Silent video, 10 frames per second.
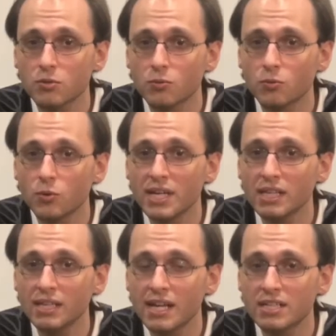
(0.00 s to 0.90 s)

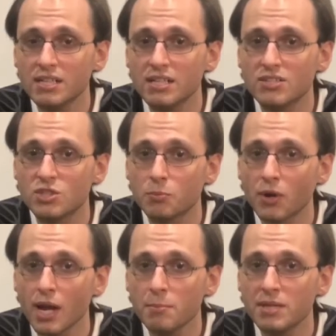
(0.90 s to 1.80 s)
re-elected as the
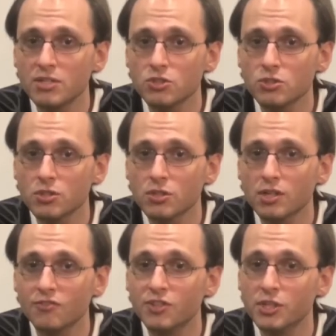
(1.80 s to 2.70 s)
Prime Minister of
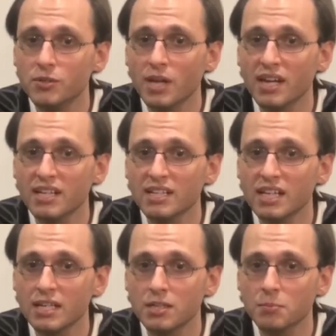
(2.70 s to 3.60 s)
the United
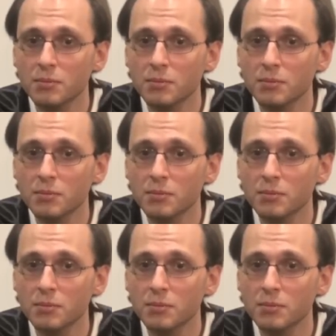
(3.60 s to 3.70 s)
Kingdom.